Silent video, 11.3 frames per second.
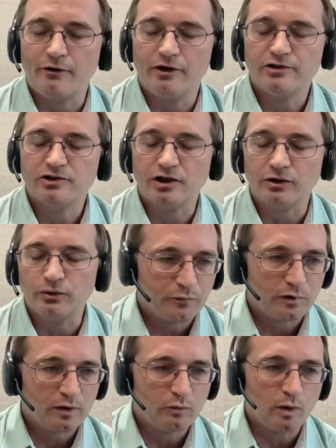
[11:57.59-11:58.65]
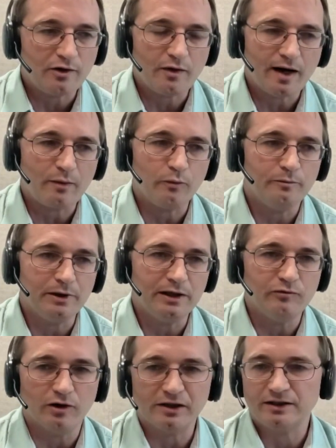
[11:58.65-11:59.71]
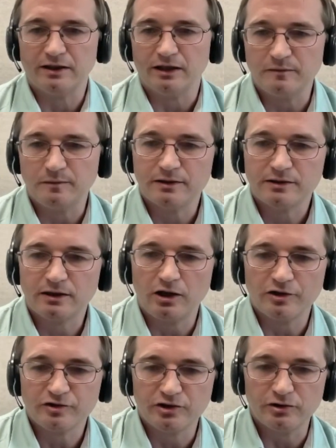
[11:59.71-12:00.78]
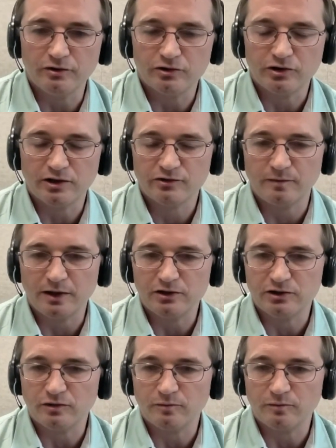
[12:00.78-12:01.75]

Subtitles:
So whether that would be writing an Apex class to do the transformation on